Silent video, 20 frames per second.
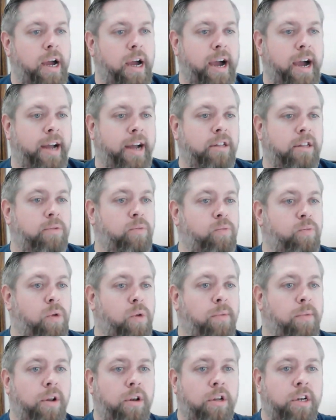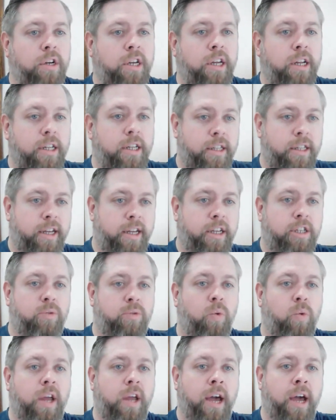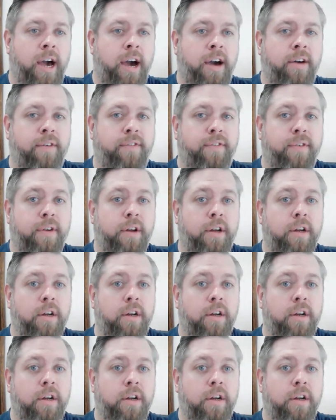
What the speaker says: And when we're looking at this, we have